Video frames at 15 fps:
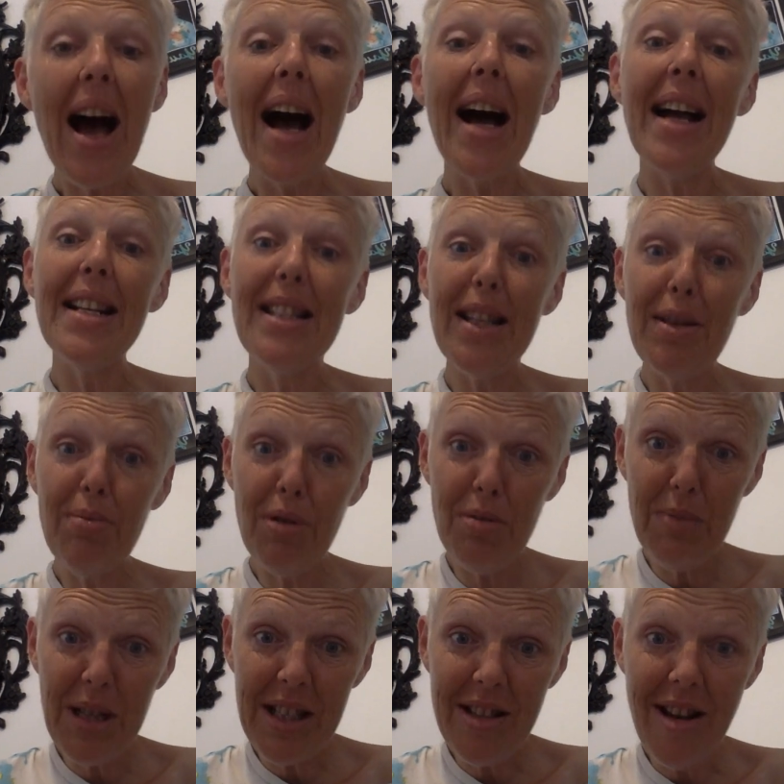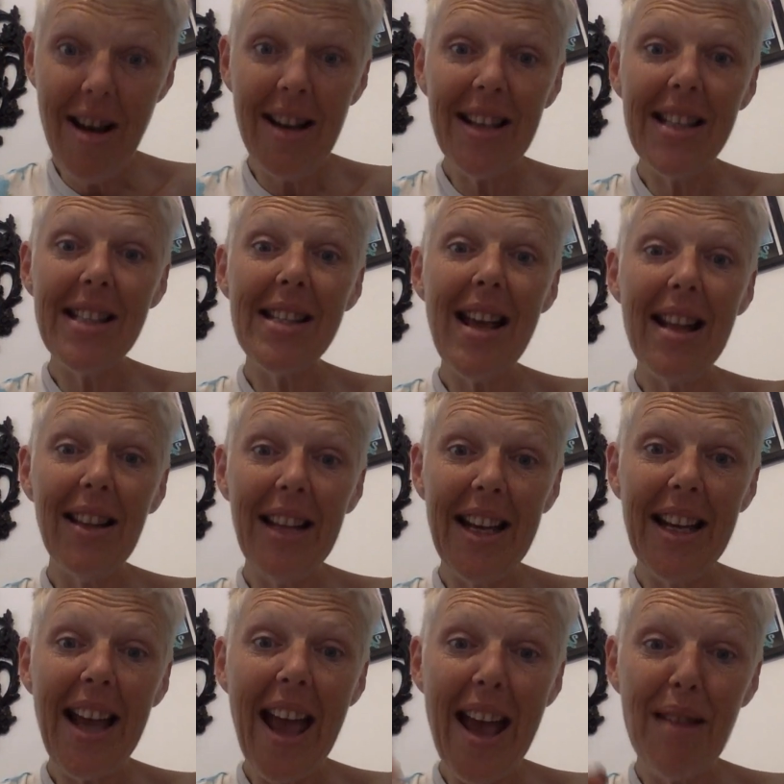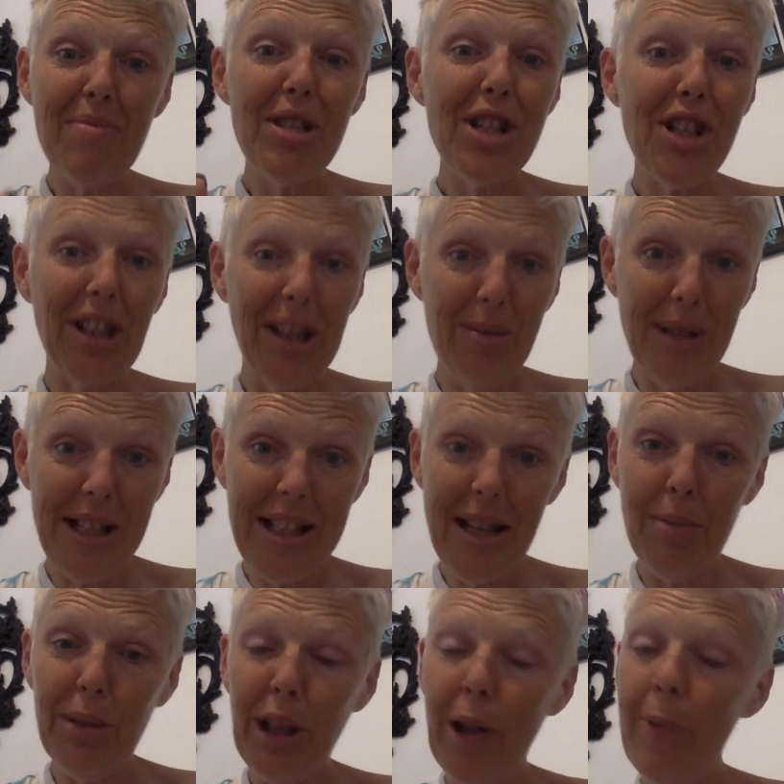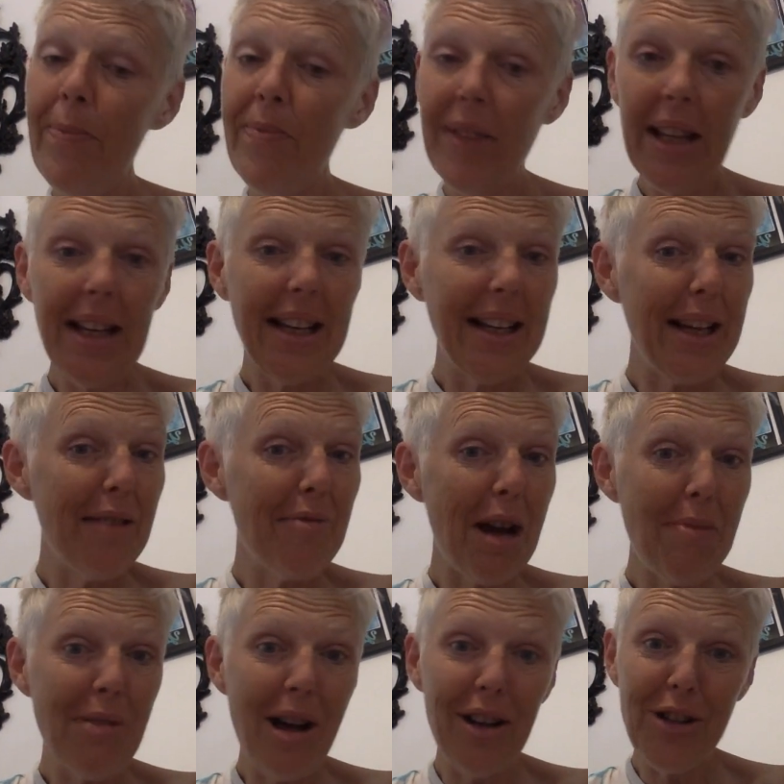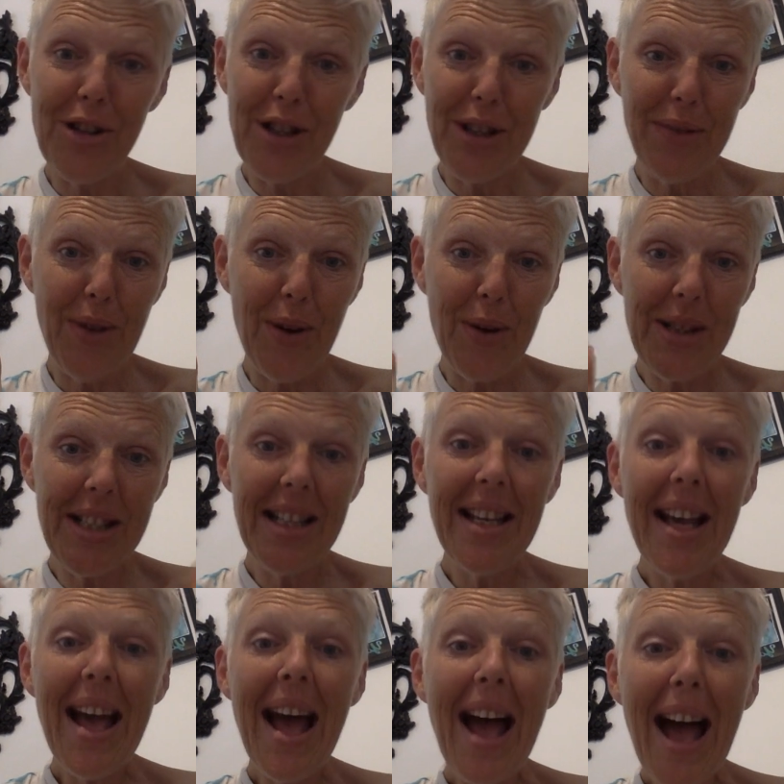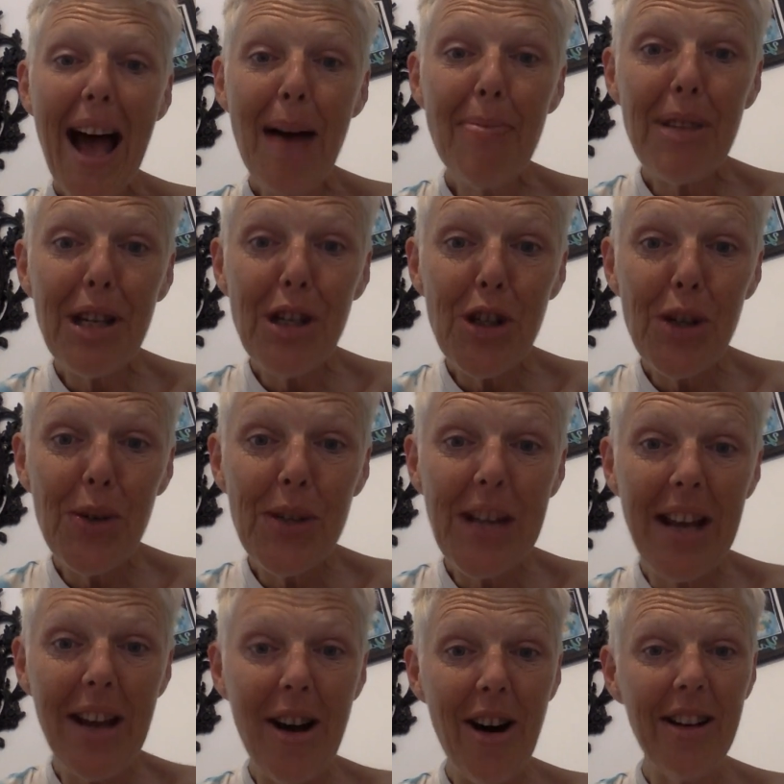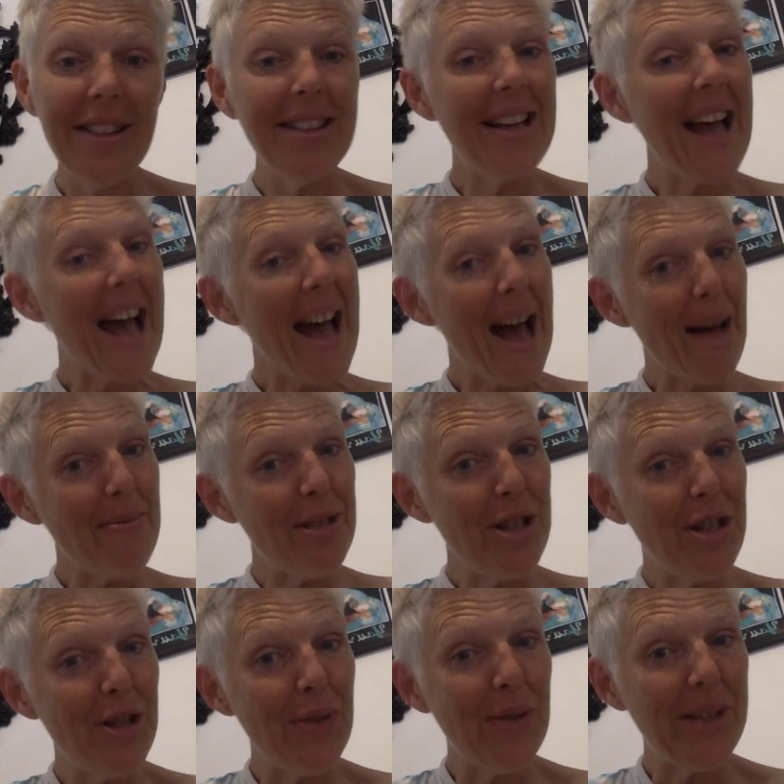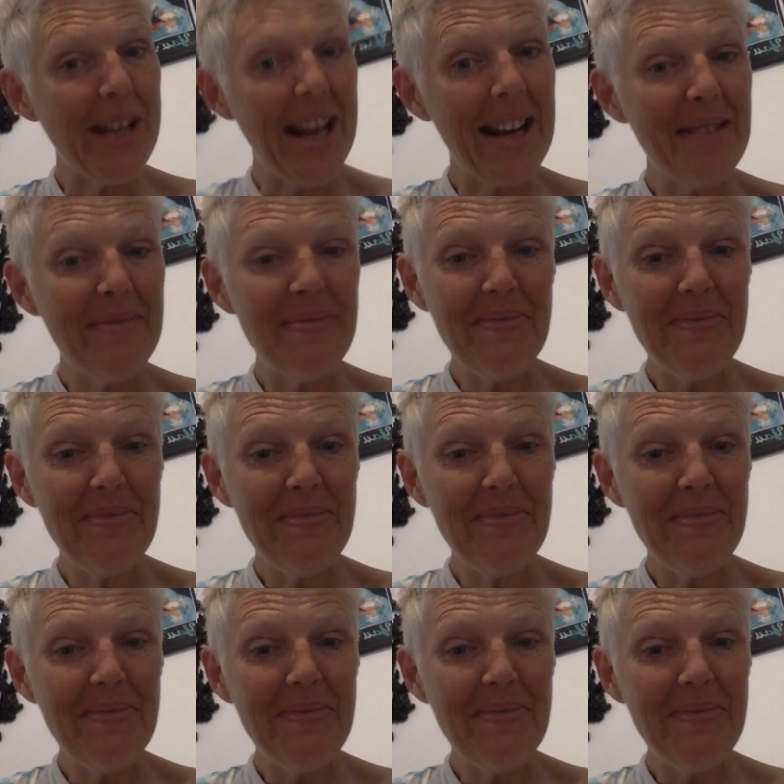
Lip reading: I did put Miss Donna's link and Miss Jellybean's down below. Again, my apologies, folks. Happy Tuesday, y'all. Happy Tuesday.